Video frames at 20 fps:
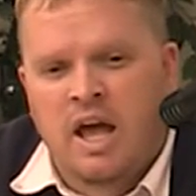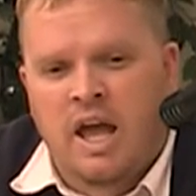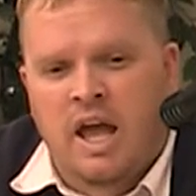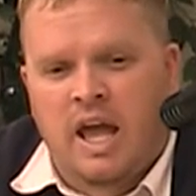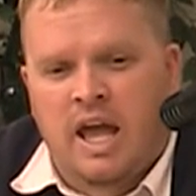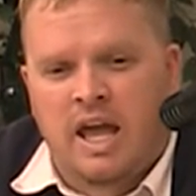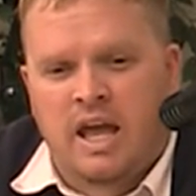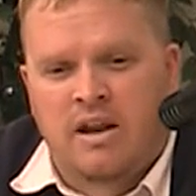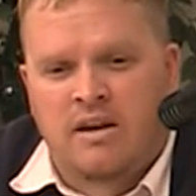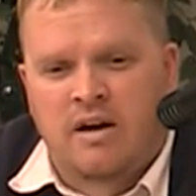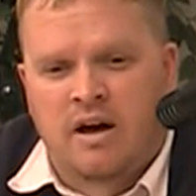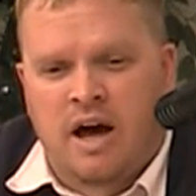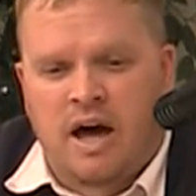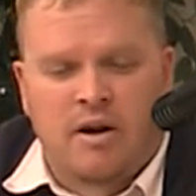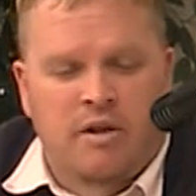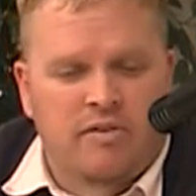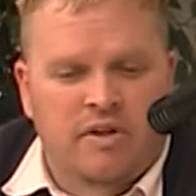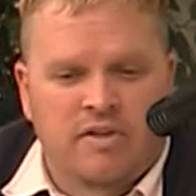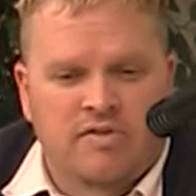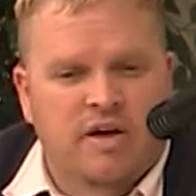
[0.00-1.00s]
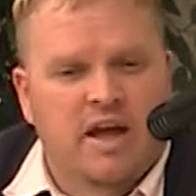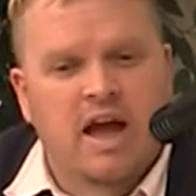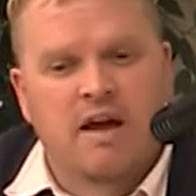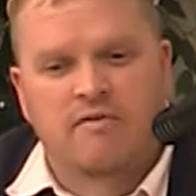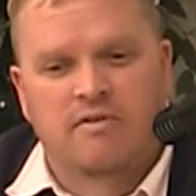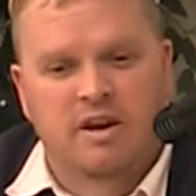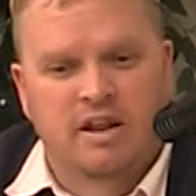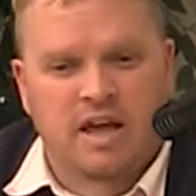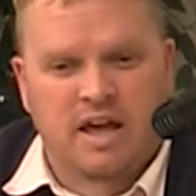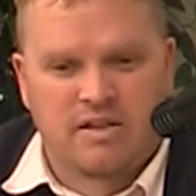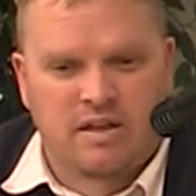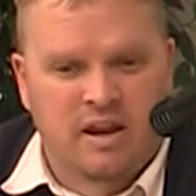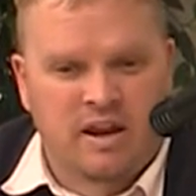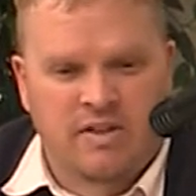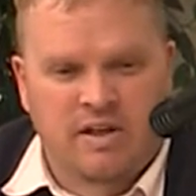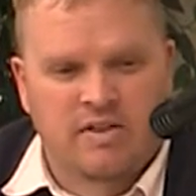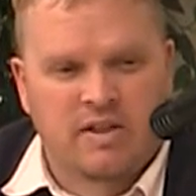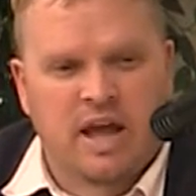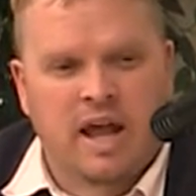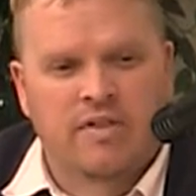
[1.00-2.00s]
And I don't think they have
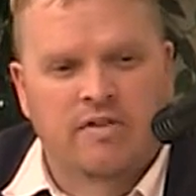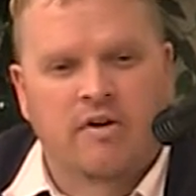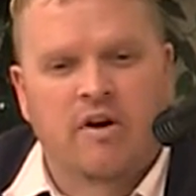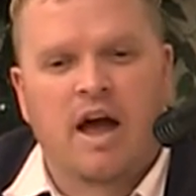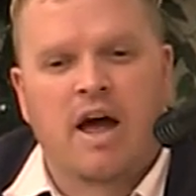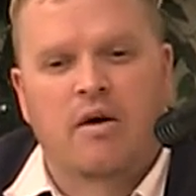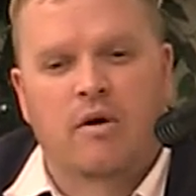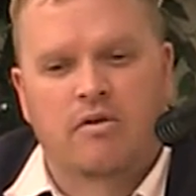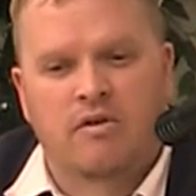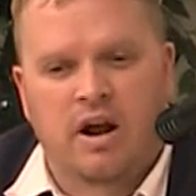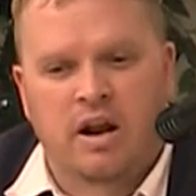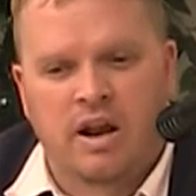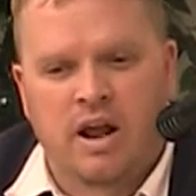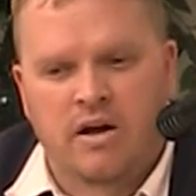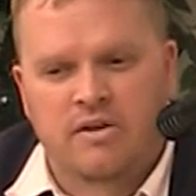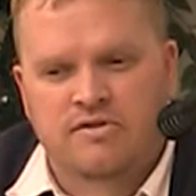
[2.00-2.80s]
anything to hang their hat on right now.